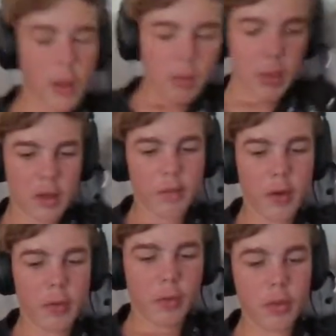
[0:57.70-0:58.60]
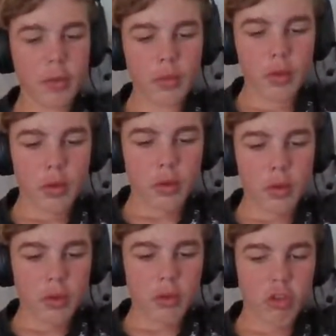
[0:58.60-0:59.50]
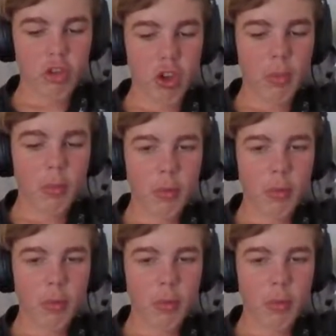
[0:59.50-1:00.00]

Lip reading: Make a variable, jump